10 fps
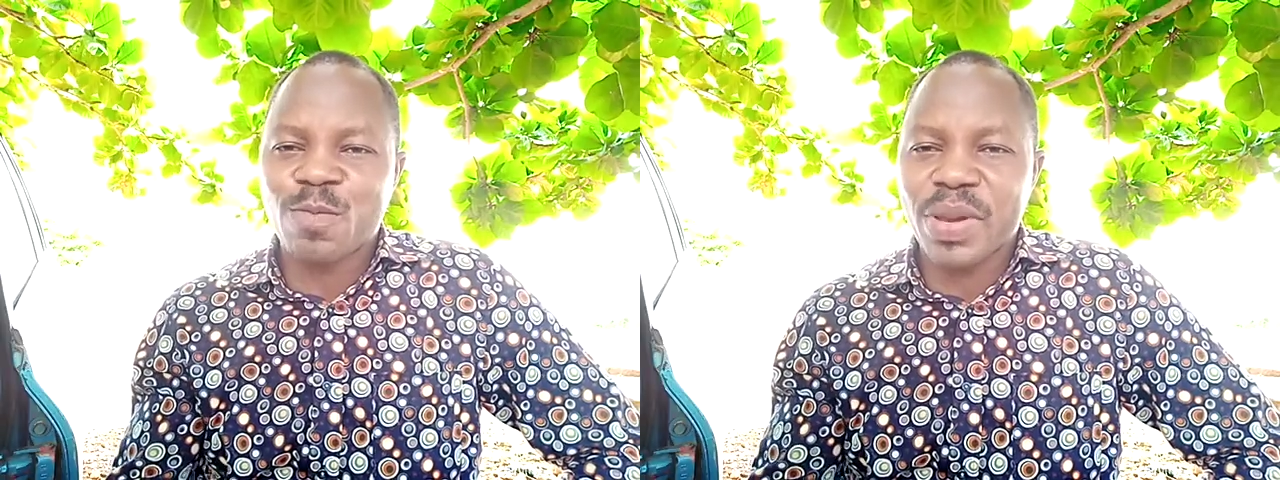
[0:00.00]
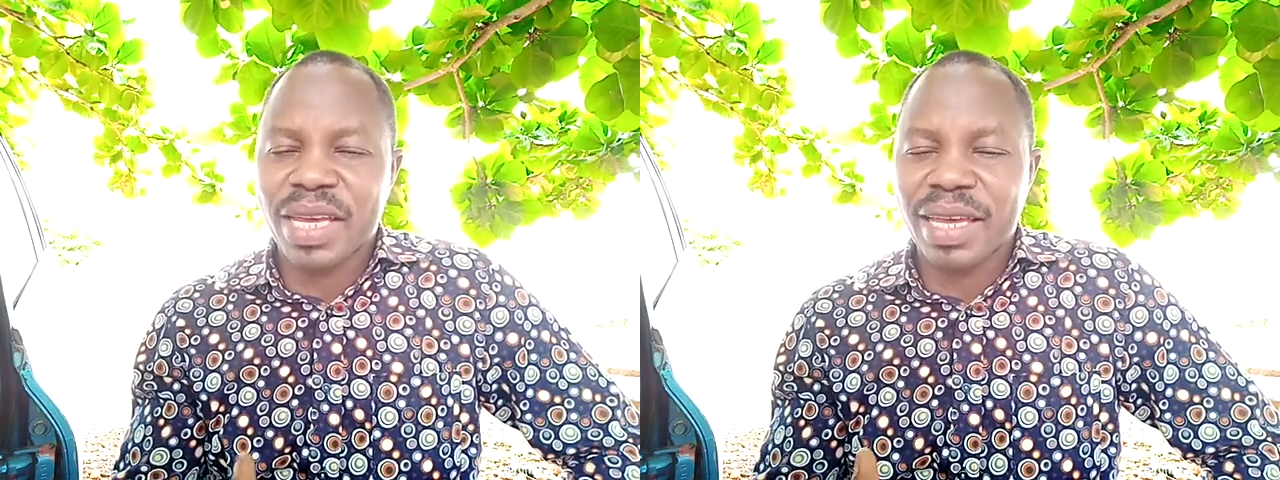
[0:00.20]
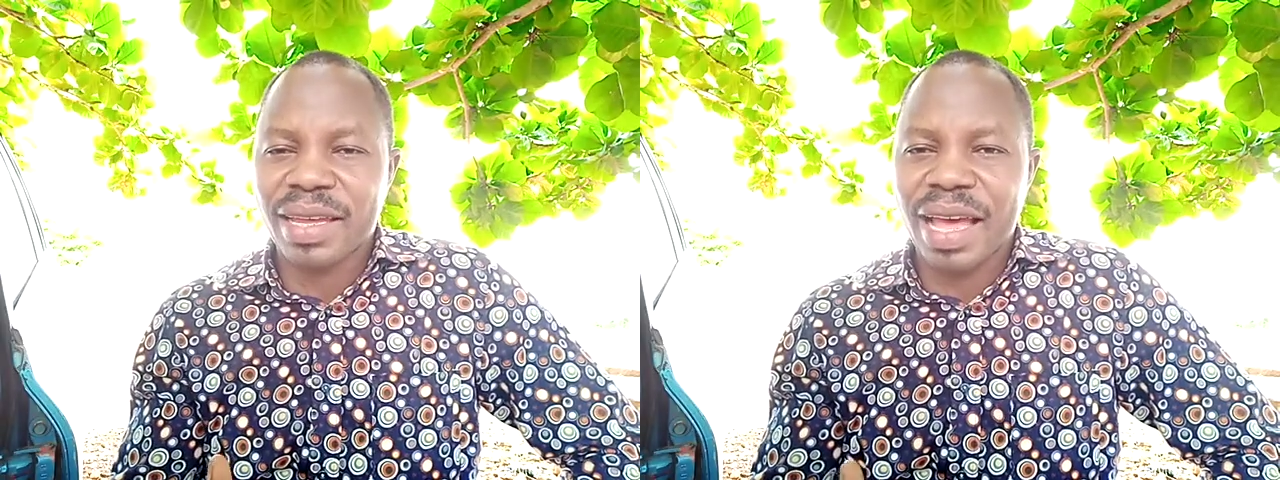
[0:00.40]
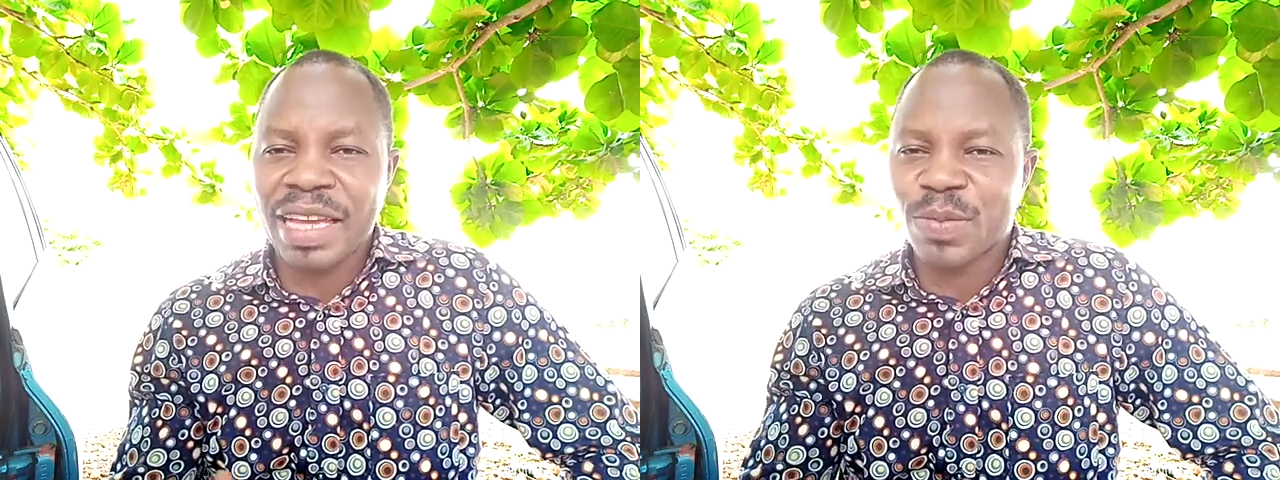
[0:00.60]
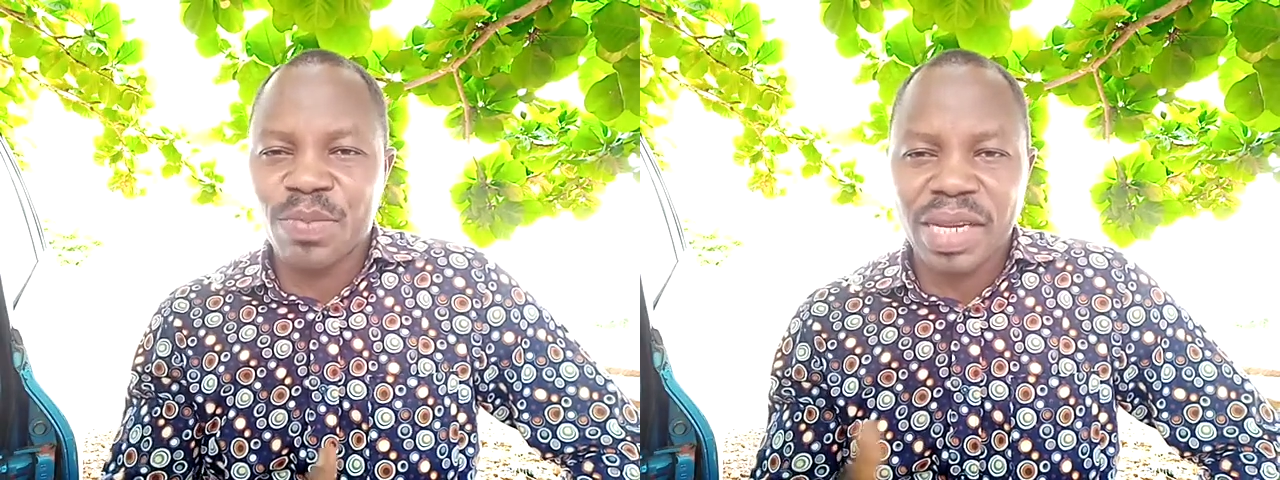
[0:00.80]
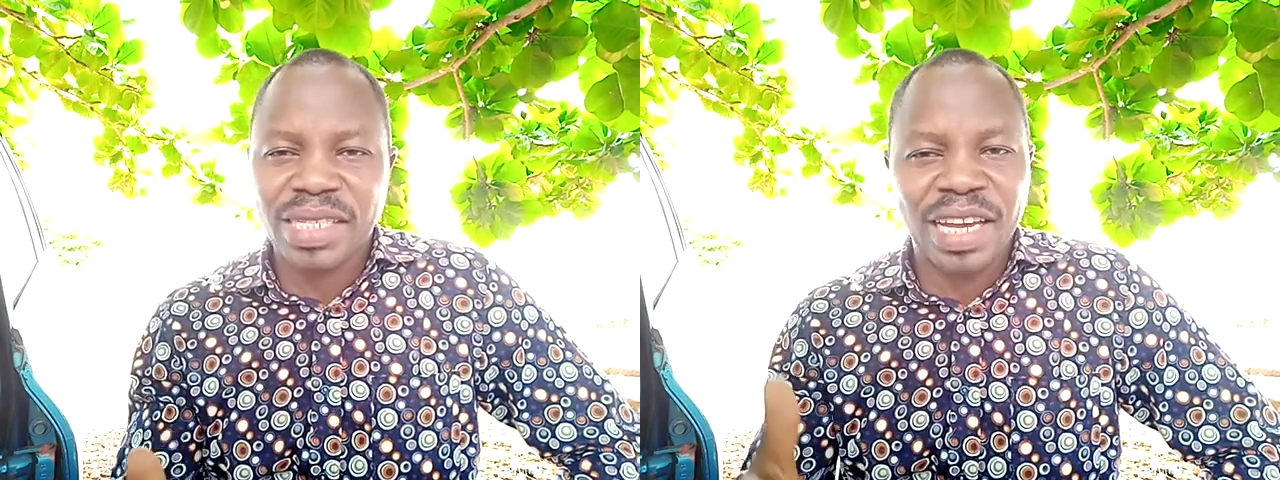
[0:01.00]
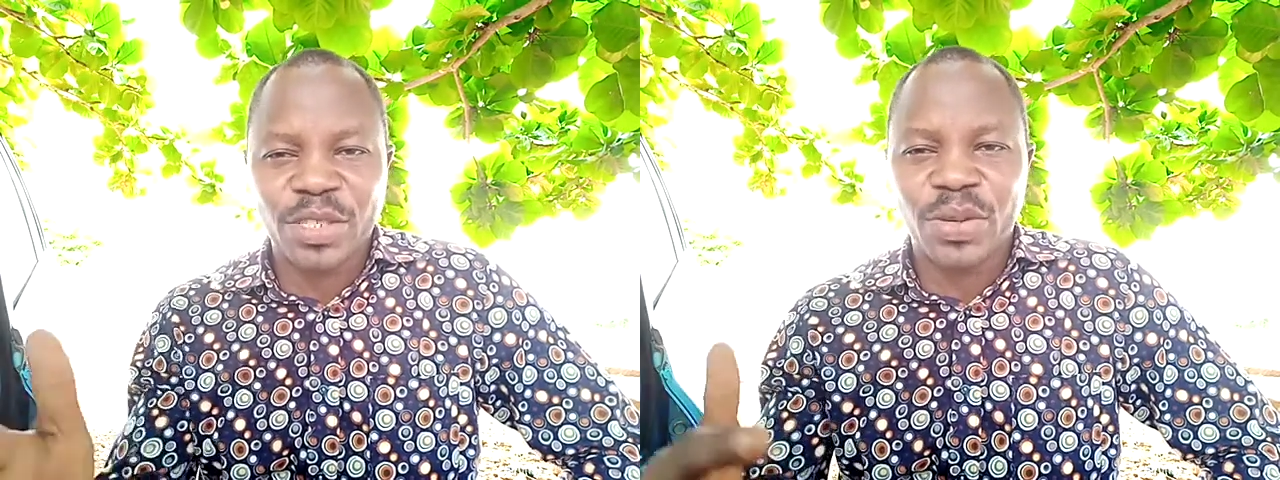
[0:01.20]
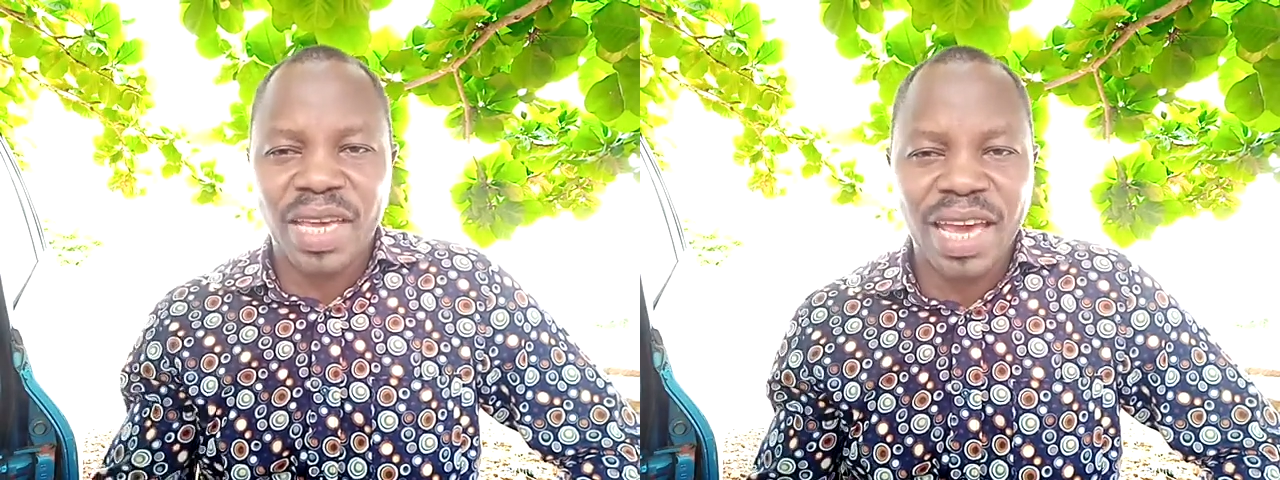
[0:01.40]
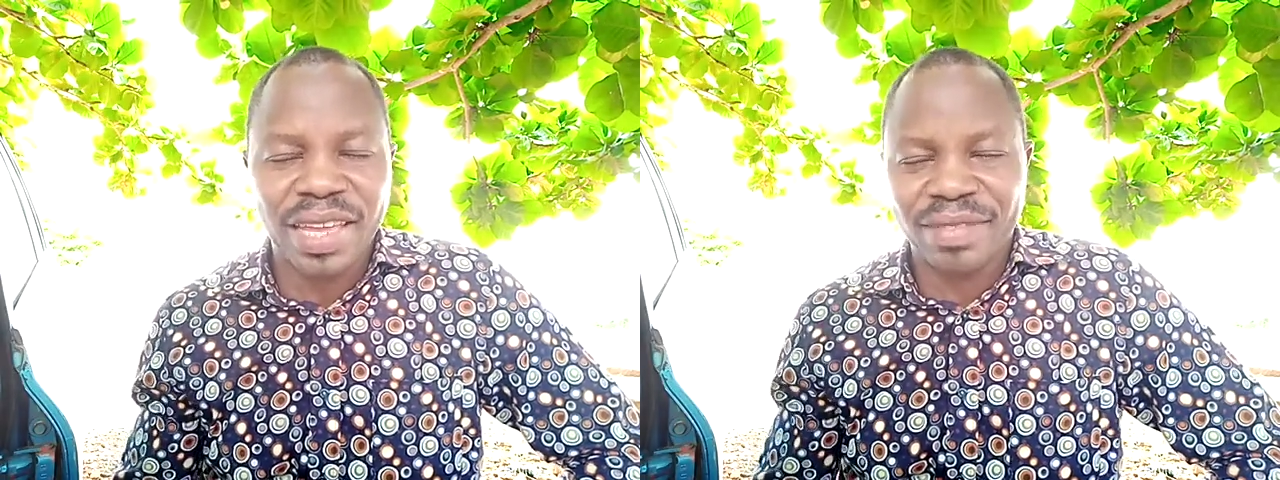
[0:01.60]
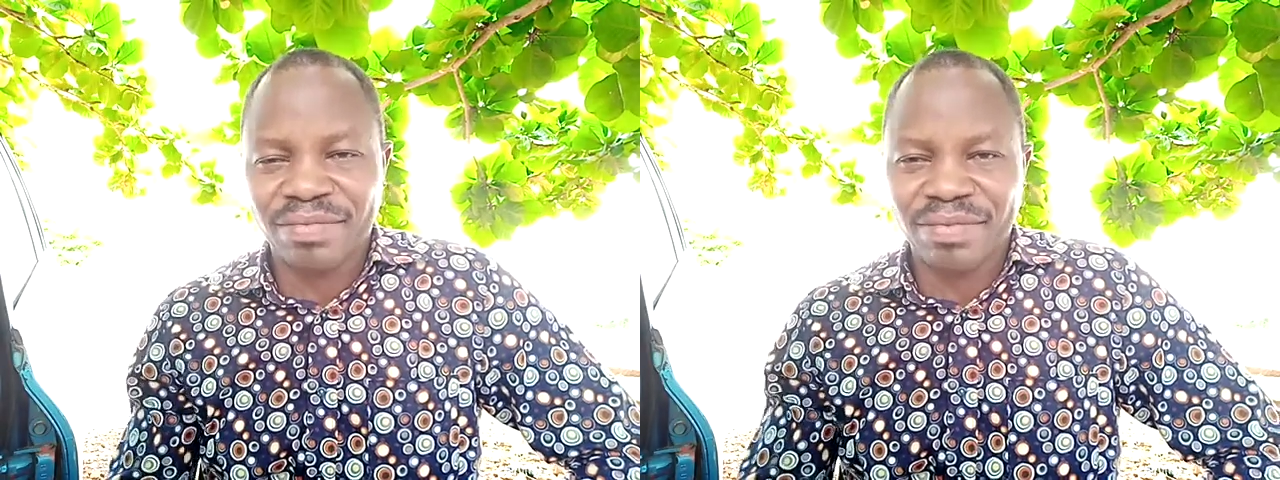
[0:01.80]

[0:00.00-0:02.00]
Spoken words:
pick as much as you can.